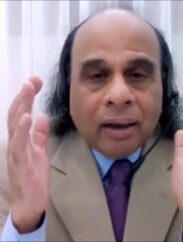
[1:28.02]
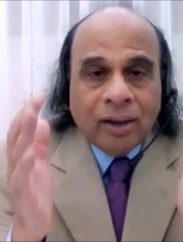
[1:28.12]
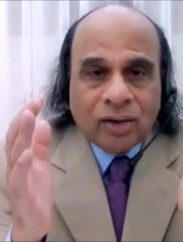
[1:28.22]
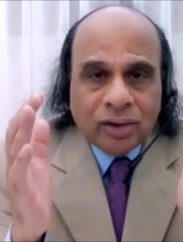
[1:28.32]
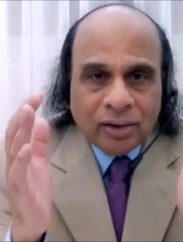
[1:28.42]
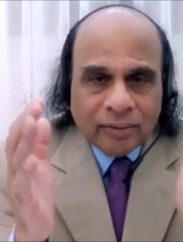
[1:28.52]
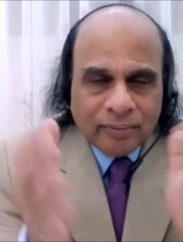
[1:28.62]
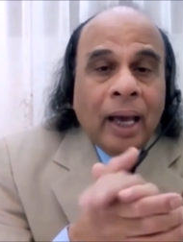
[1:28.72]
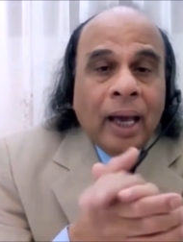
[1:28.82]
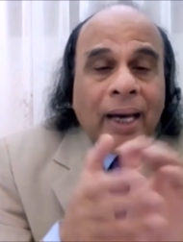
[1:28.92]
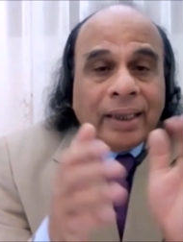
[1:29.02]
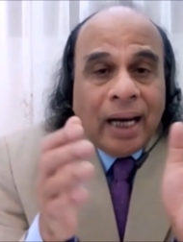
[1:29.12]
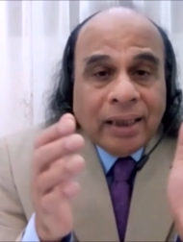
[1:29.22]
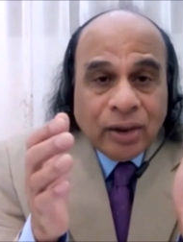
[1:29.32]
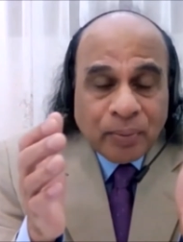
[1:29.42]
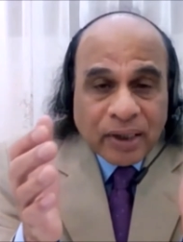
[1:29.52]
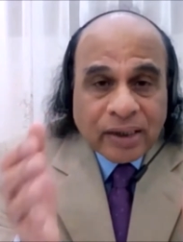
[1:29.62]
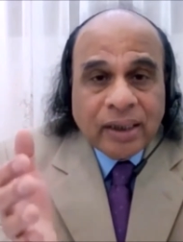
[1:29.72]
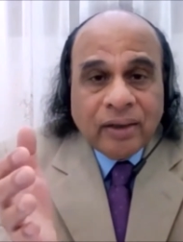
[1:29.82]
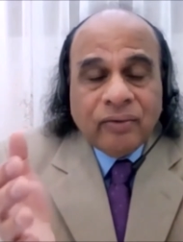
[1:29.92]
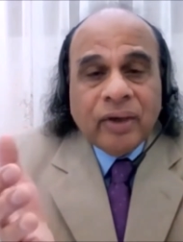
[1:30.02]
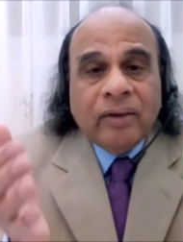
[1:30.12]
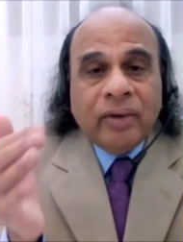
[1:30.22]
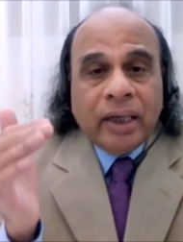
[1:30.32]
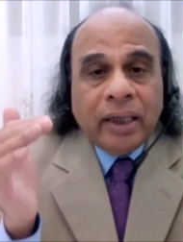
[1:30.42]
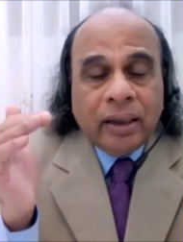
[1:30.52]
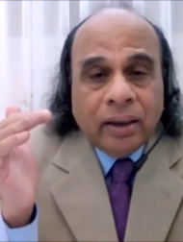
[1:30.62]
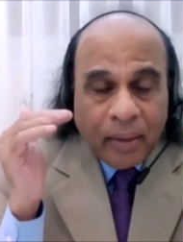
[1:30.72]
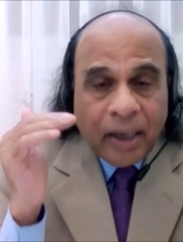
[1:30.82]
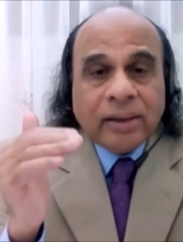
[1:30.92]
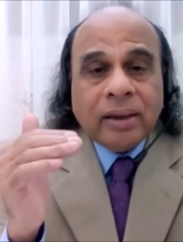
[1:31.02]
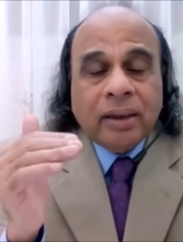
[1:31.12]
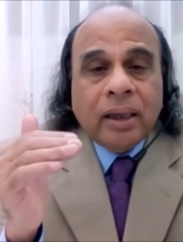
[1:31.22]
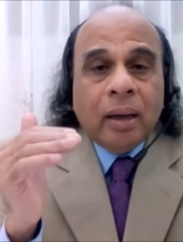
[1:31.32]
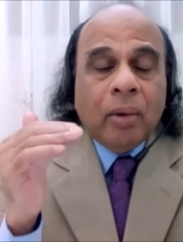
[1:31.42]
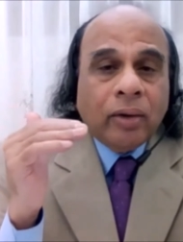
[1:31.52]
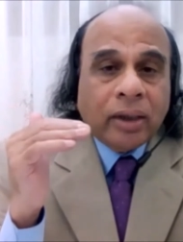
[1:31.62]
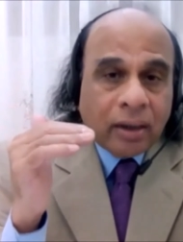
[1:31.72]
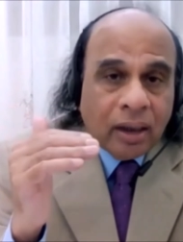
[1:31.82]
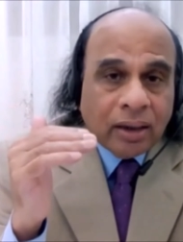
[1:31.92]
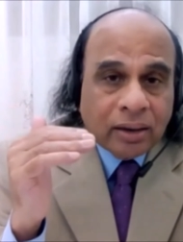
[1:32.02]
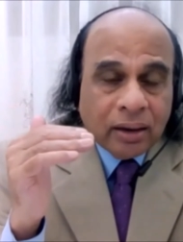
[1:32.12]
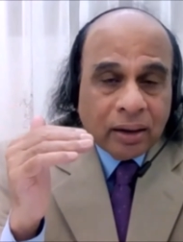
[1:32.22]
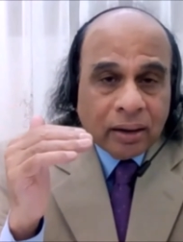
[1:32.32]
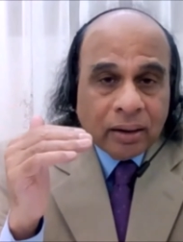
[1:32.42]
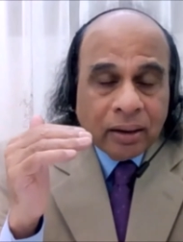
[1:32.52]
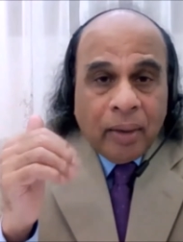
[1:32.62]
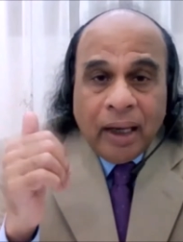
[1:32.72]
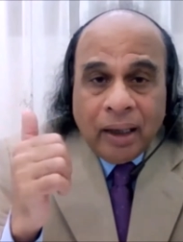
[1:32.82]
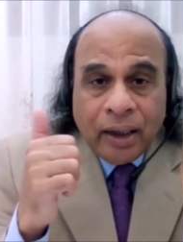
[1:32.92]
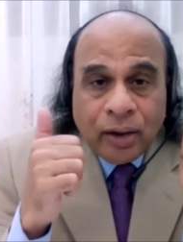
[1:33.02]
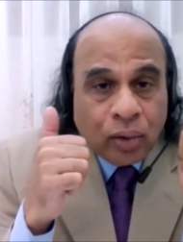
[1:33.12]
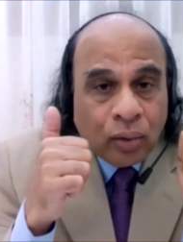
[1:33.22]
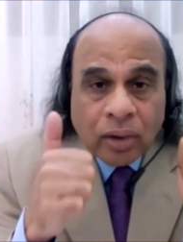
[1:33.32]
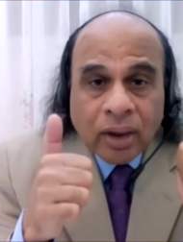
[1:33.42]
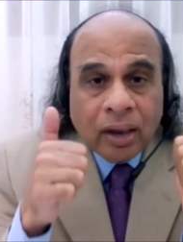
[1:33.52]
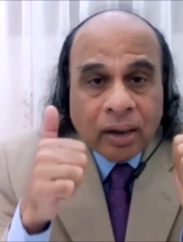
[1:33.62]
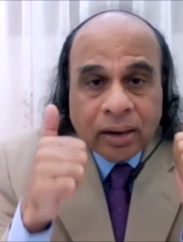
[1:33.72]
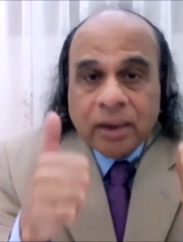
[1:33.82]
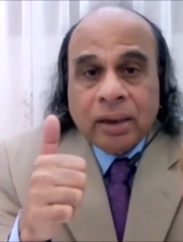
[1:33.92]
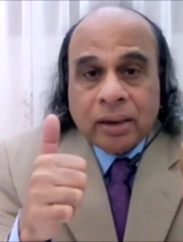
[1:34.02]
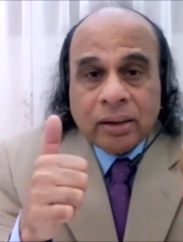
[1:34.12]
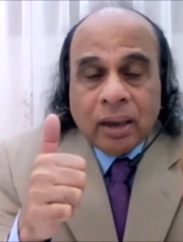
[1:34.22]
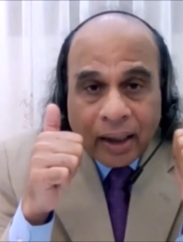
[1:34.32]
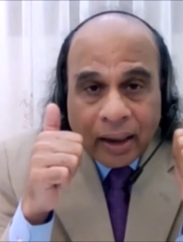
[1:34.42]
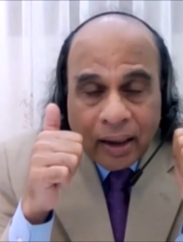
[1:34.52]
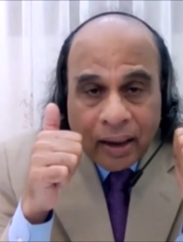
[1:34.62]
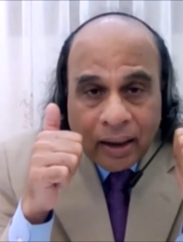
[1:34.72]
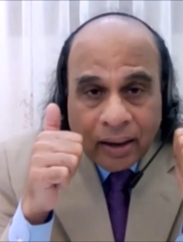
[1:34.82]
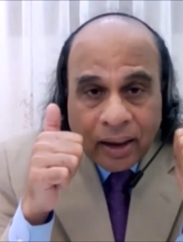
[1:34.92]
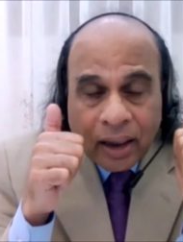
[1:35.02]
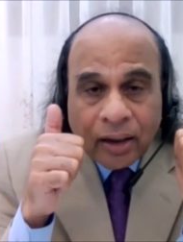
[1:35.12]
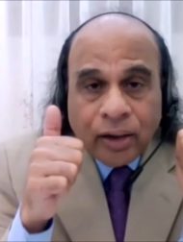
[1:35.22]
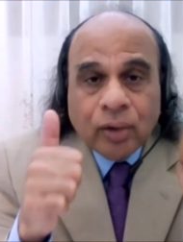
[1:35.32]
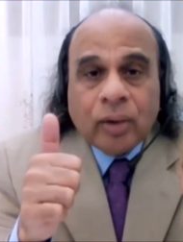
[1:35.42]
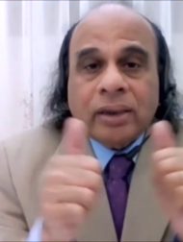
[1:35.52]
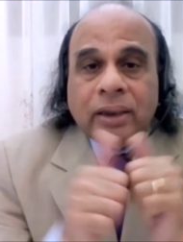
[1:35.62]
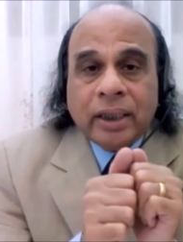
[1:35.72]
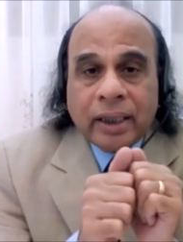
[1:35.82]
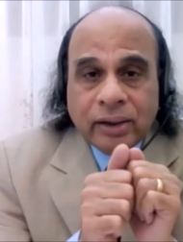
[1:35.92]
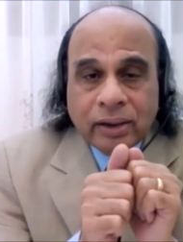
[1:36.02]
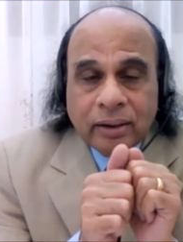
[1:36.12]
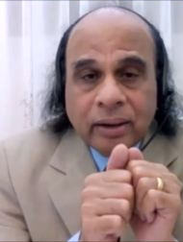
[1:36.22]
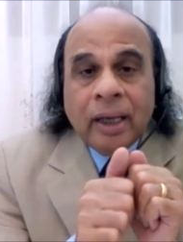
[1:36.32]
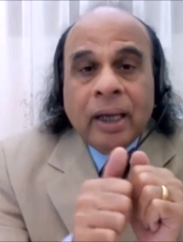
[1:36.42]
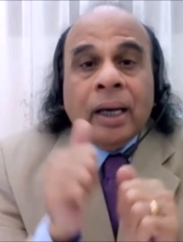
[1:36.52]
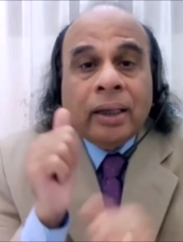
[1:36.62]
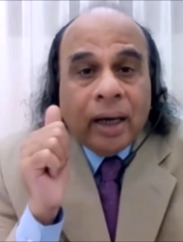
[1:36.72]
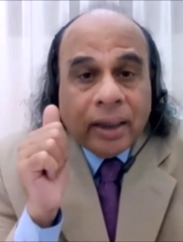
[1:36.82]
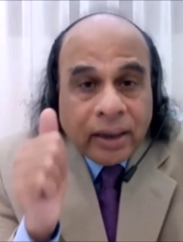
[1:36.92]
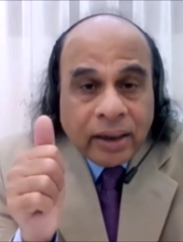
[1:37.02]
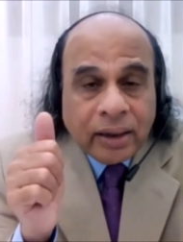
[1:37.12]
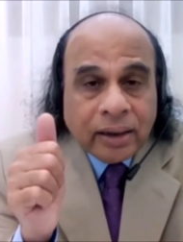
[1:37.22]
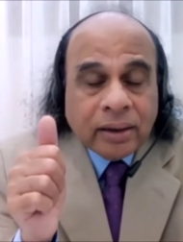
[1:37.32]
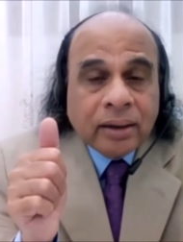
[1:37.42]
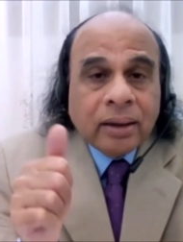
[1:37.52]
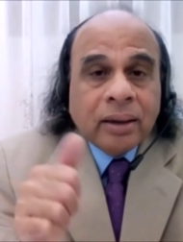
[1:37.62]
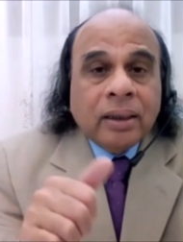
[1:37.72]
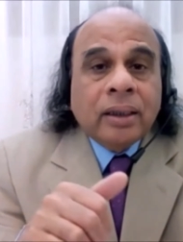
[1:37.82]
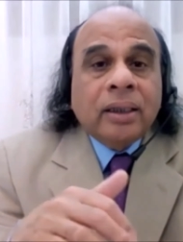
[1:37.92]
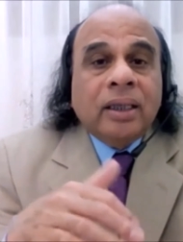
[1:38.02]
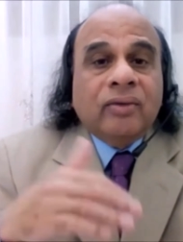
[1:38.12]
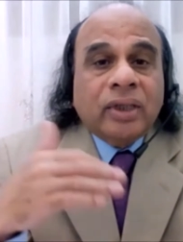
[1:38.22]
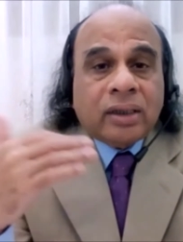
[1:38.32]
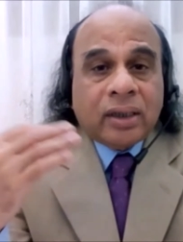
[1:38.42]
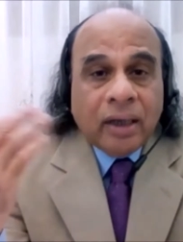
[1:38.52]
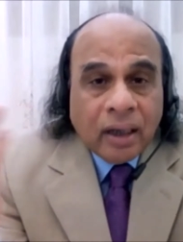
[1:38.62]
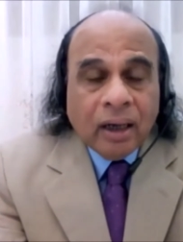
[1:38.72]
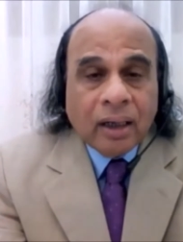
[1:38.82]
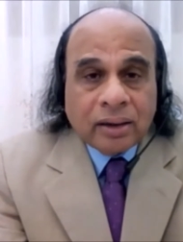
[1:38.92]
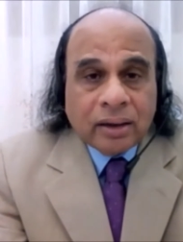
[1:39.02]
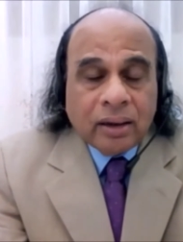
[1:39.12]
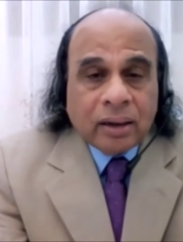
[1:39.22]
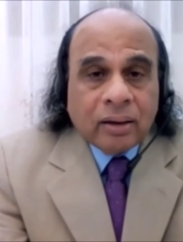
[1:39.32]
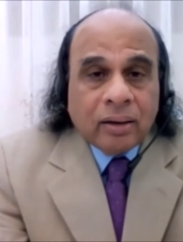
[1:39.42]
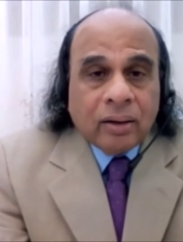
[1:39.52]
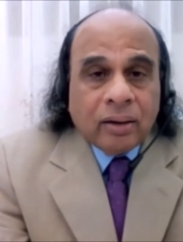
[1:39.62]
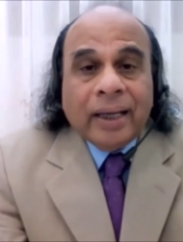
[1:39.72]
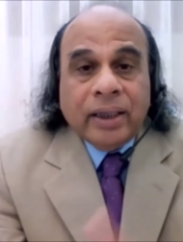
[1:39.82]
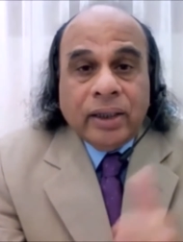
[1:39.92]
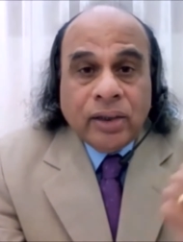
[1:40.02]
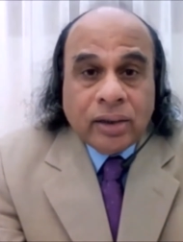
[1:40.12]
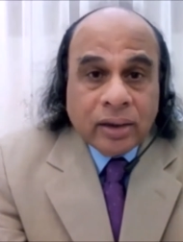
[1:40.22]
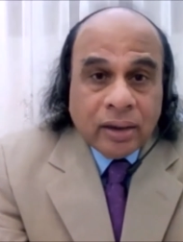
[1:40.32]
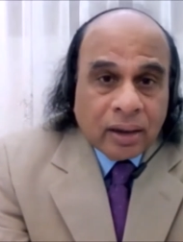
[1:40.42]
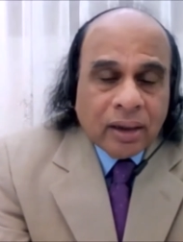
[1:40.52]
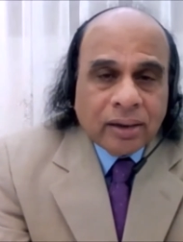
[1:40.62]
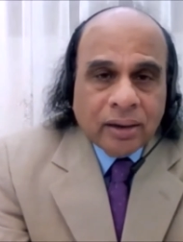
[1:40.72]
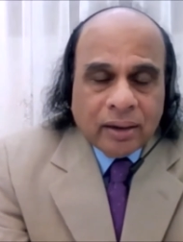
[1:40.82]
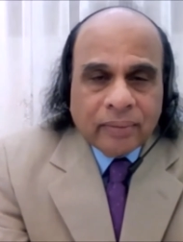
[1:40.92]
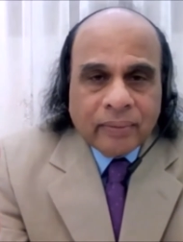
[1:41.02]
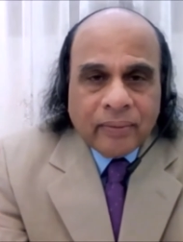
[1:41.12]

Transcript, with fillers: culture. And as at present, when we mention about culture, mainly two cultures are taken into consideration. That is the Western culture and the Eastern culture.